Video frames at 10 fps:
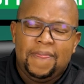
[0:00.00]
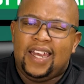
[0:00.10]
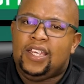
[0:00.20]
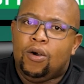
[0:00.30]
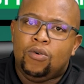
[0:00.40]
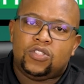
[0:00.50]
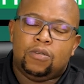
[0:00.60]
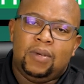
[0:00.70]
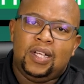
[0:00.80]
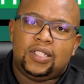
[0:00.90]
that he also
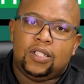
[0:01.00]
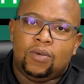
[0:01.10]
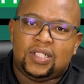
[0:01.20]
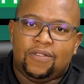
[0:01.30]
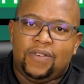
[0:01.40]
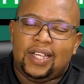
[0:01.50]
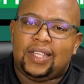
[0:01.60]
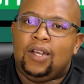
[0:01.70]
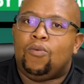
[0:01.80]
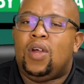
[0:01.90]
mentioned was the fact
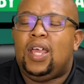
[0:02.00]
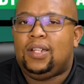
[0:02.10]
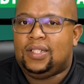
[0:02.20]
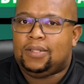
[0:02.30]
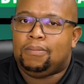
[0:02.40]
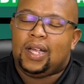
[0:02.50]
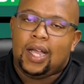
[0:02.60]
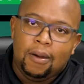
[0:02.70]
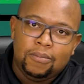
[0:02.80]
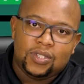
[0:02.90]
that when Simba
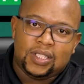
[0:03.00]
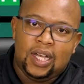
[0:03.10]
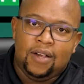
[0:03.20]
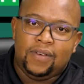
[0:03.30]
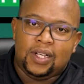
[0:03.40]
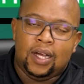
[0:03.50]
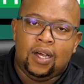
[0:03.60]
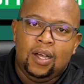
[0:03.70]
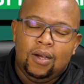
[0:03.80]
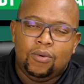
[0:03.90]
come to South
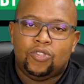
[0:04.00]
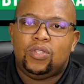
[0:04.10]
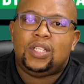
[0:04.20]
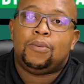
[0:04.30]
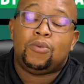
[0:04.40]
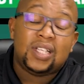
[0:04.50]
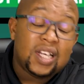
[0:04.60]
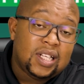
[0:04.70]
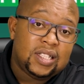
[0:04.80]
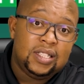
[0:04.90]
Africa, we'll treat them with
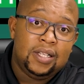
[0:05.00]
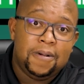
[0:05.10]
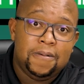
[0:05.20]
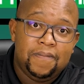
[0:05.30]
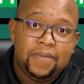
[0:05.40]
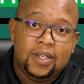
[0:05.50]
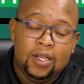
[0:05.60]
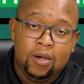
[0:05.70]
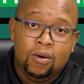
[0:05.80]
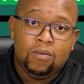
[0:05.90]
dignity.
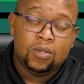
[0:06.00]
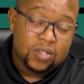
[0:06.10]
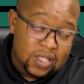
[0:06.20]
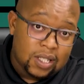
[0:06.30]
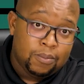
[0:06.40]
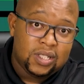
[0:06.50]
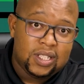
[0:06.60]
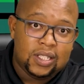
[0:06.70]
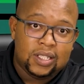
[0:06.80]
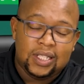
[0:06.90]
You know, we'll treat them with
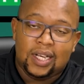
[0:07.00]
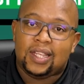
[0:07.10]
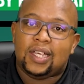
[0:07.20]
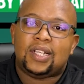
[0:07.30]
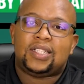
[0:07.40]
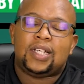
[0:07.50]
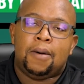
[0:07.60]
dignity. And I think that's